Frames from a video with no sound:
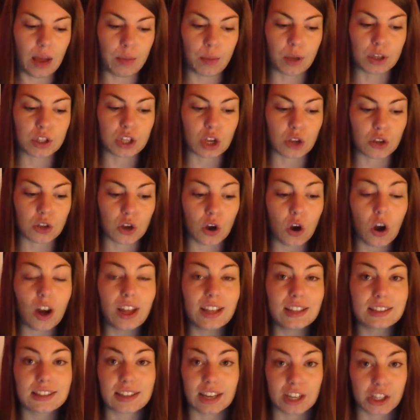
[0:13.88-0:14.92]
So the
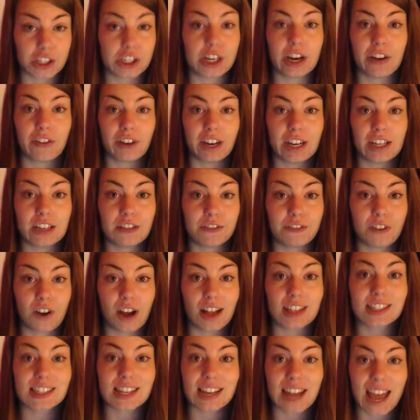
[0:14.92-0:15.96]
Collins Dictionary
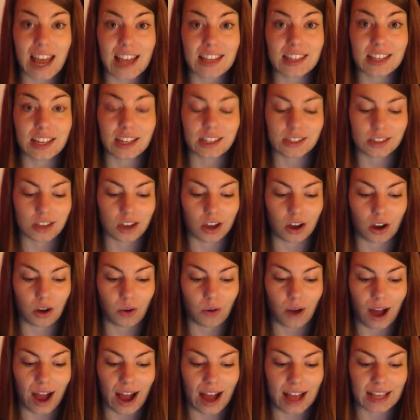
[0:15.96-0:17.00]
defines an Essex
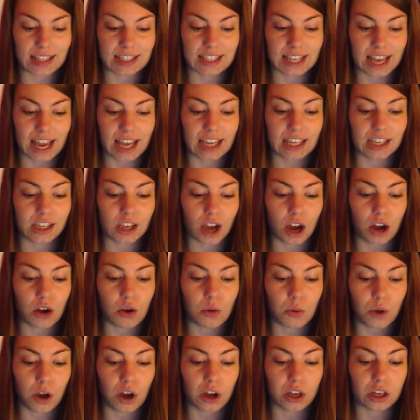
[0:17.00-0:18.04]
girl as a
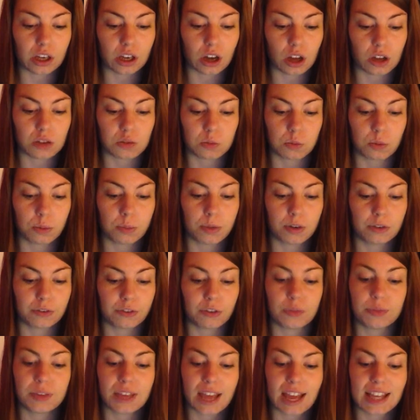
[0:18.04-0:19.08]
young working class woman
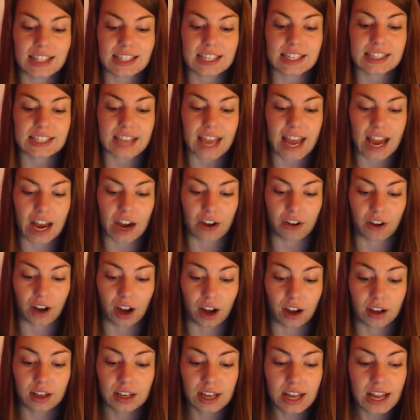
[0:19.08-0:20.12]
from the Essex
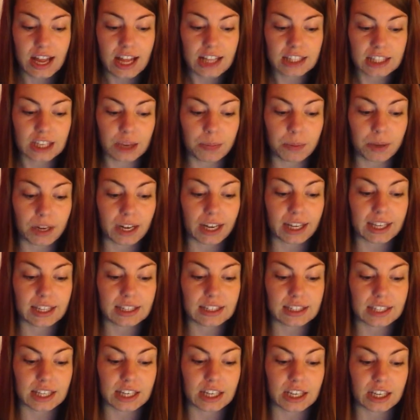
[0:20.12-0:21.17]
area, typically
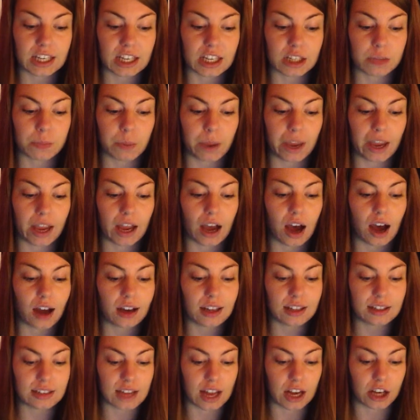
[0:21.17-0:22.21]
considered as being
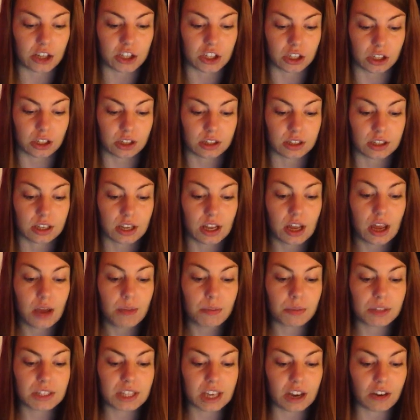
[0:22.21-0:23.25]
unintelligent,
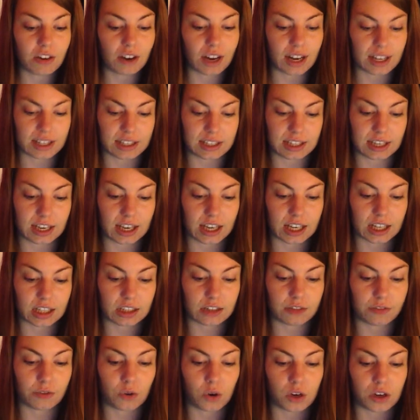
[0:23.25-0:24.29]
materialistic,
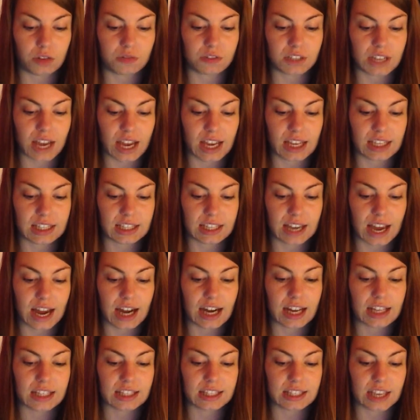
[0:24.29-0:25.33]
devoid of taste
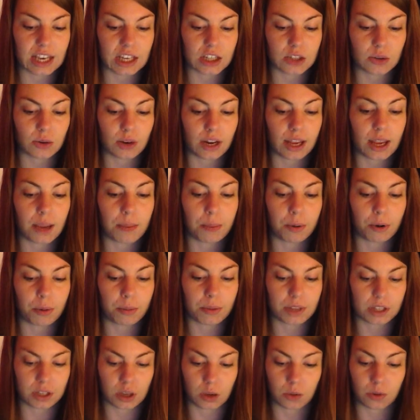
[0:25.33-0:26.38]
and sexually
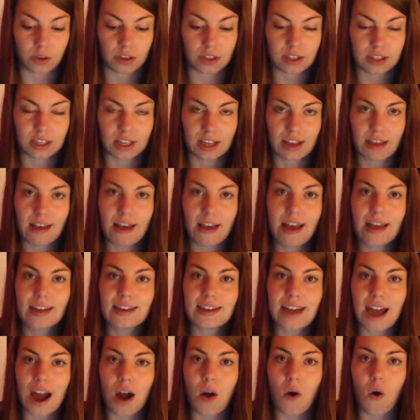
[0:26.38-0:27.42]
promiscuous.
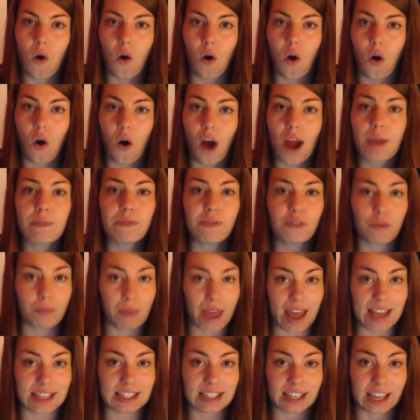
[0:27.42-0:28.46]
Now, I'm from
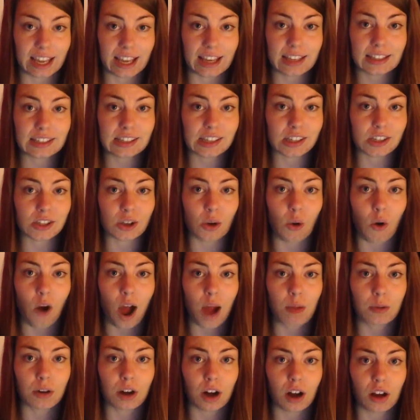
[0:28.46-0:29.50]
Essex, so
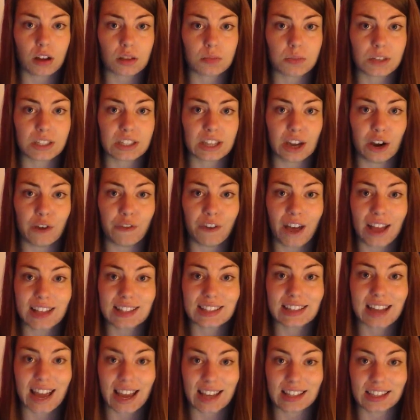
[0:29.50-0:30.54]
I would class myself as
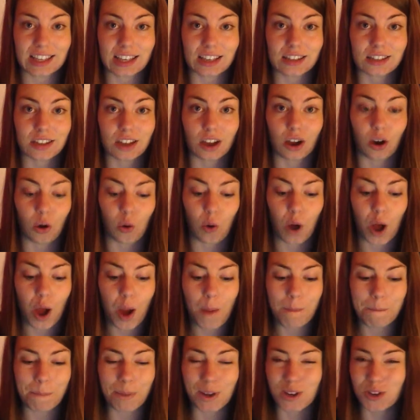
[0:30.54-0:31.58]
an Essex girl,
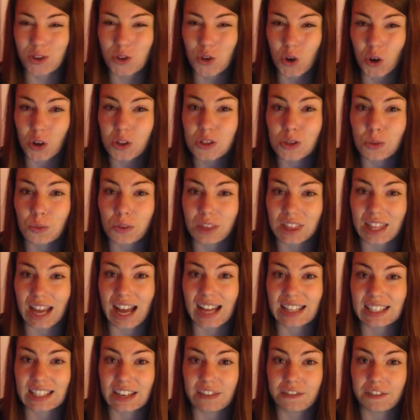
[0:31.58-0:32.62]
but not with
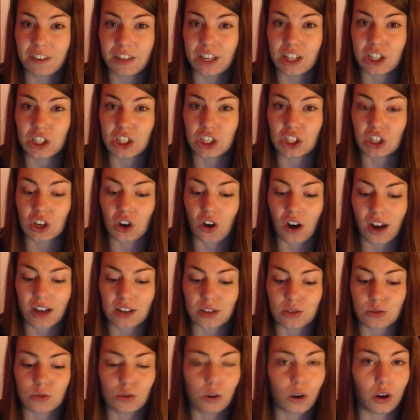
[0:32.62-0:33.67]
that definition. I
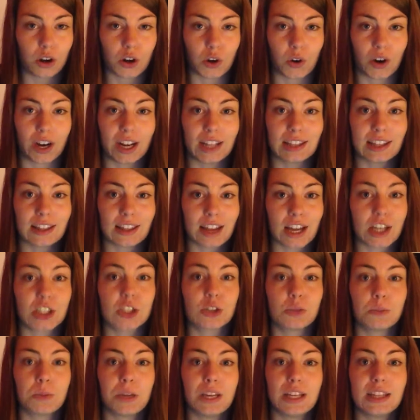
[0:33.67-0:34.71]
do not agree that that
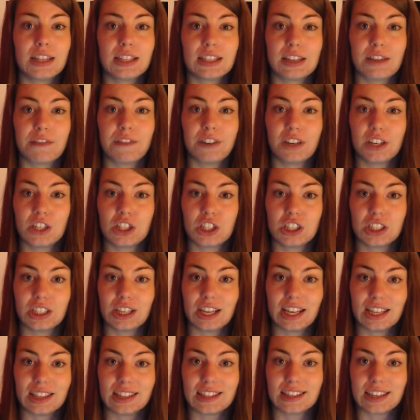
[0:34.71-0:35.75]
should be the definition
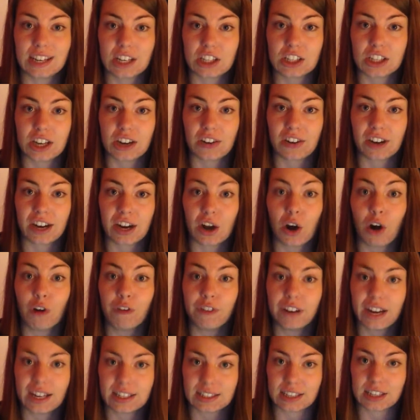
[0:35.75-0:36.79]
in the dictionary of
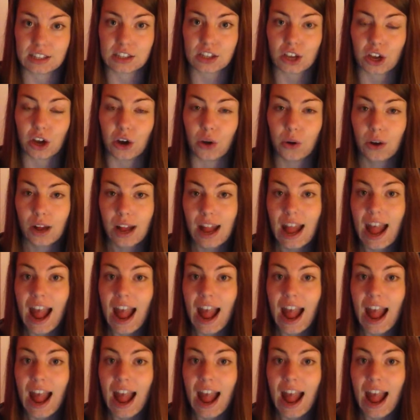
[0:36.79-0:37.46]
an Essex girl.